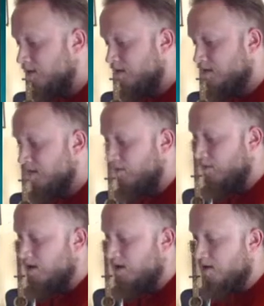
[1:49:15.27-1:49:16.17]
Sorry,
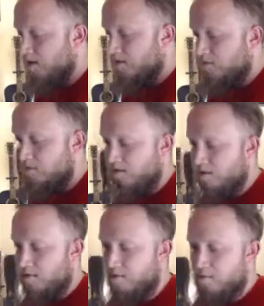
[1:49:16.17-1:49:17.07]
1, 2,
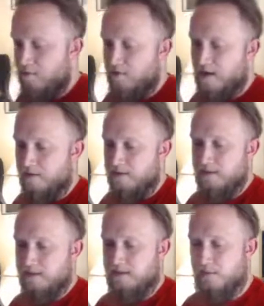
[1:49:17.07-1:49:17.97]
3, 4, 5,
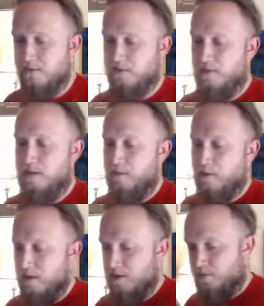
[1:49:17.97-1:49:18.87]
6, 7 total
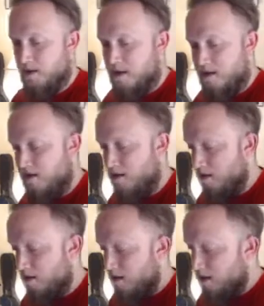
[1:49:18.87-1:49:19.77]
costs right here.
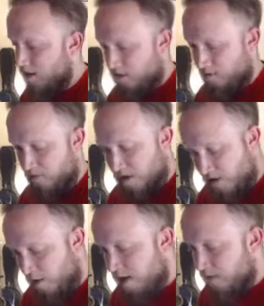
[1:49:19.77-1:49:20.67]
So we're just gonna
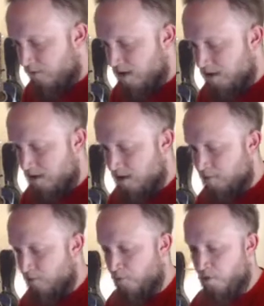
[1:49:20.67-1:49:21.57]
go ahead and defeat this
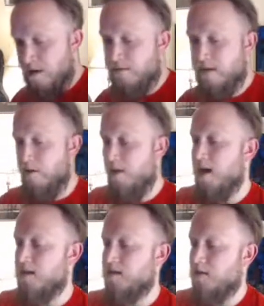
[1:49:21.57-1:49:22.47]
before we even go
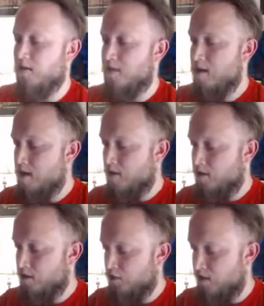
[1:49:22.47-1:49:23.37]
on. So
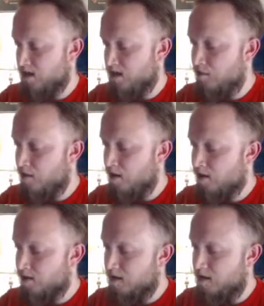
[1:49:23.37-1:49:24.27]
destroy a
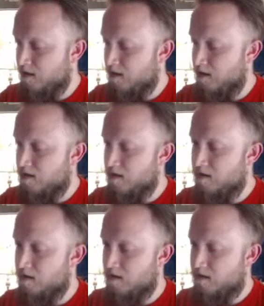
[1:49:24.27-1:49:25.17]
2-cost card.
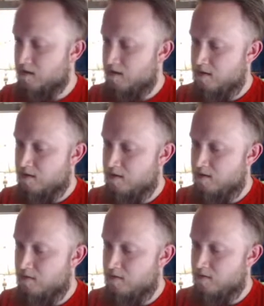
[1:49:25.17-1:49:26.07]

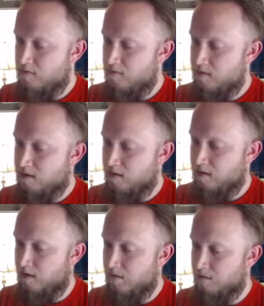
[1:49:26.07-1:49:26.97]
Oh, these aren't
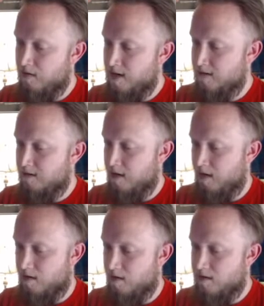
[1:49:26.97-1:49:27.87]
all great at
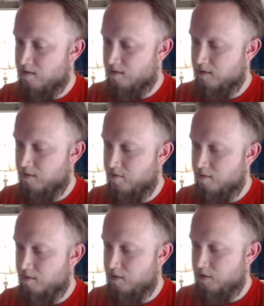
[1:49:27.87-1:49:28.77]
all. So we
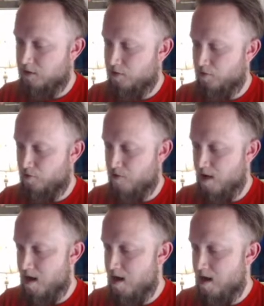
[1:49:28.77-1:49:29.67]
will
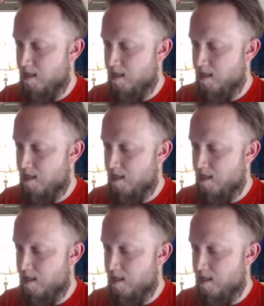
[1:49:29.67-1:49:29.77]
destroy.